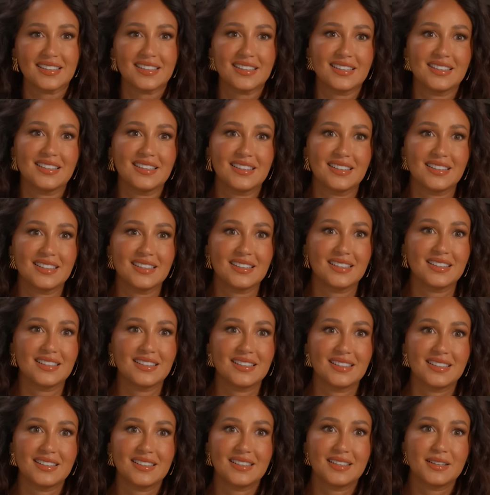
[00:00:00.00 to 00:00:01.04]
Sometimes you
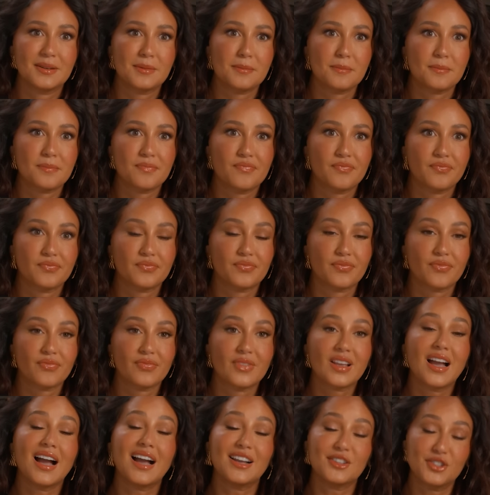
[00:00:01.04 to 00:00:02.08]
do do it on
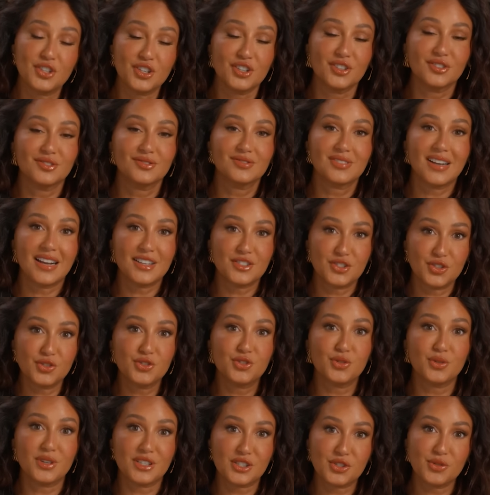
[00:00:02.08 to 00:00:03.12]
purpose. I do. I do
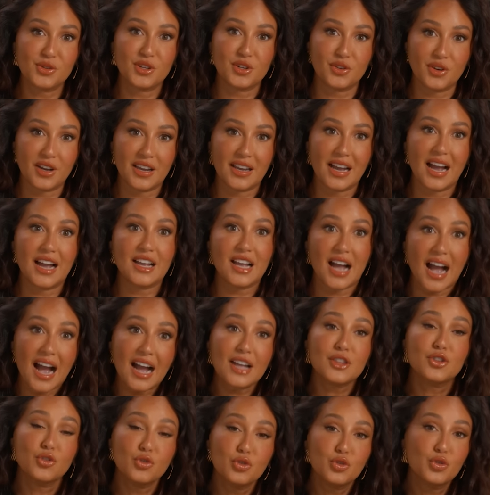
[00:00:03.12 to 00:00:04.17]
do it to annoy. I,
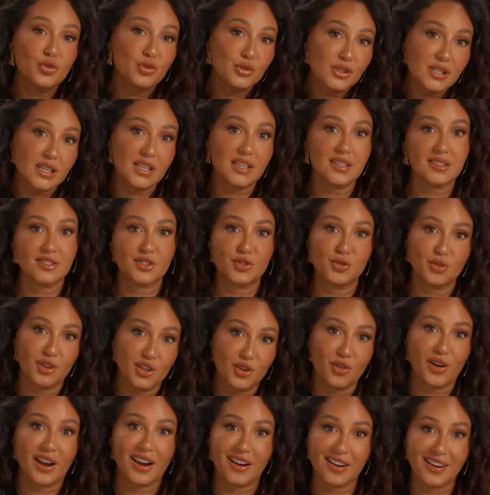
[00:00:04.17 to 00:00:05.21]
I do do it to
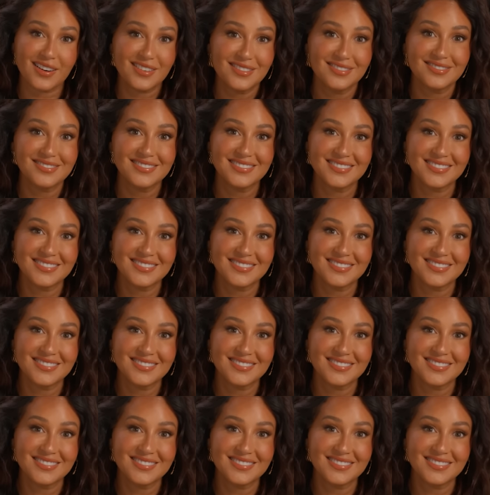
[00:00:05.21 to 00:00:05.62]
annoy her.